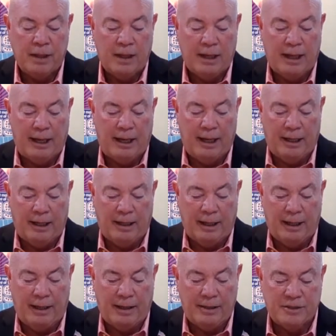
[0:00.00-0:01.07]
And
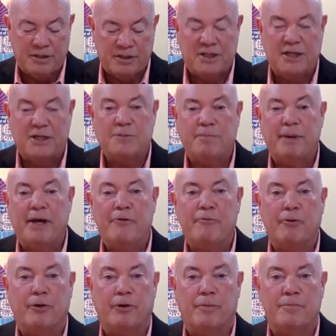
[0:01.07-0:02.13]
uh, it's a six
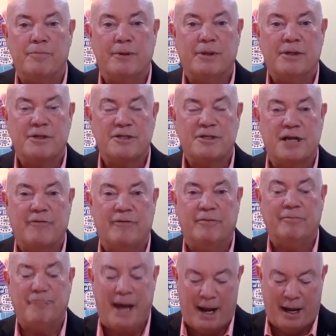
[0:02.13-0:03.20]
bedroom,
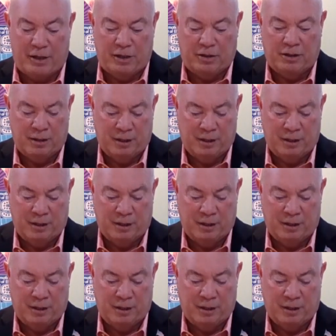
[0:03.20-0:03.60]
seven bath,